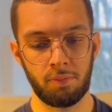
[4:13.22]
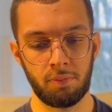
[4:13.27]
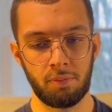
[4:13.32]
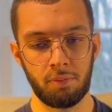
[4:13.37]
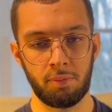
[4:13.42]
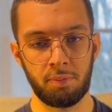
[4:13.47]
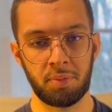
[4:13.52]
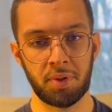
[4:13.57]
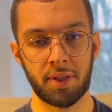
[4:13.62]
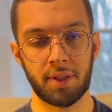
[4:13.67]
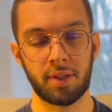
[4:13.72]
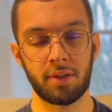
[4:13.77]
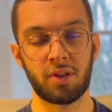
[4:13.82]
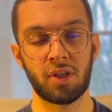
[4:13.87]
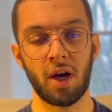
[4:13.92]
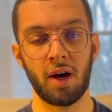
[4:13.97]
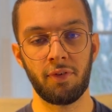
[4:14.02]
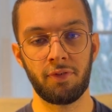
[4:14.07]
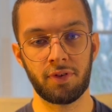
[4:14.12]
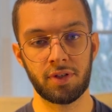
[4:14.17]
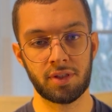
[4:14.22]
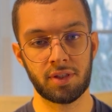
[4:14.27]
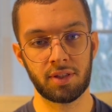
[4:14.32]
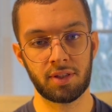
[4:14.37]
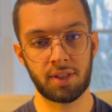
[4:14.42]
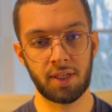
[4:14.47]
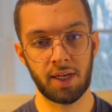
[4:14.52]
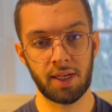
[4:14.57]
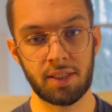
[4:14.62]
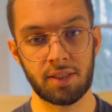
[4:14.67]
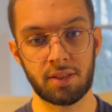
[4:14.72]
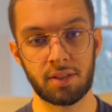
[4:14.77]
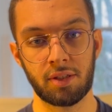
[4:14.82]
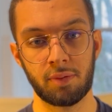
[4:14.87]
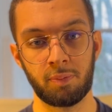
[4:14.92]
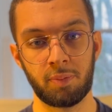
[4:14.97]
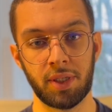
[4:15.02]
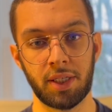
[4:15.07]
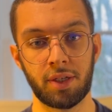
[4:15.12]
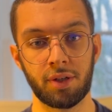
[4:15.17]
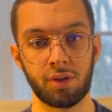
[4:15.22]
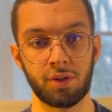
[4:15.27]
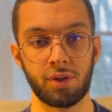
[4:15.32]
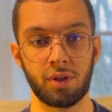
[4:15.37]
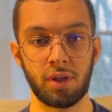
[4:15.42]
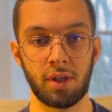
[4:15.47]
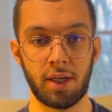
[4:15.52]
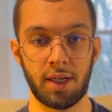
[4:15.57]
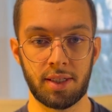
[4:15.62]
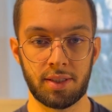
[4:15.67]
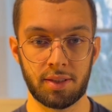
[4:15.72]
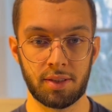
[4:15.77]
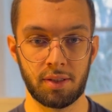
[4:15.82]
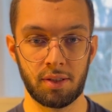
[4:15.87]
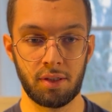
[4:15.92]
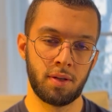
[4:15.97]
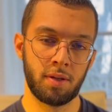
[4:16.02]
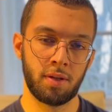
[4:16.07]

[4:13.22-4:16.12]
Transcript: But the tougher the test, the bigger the lesson.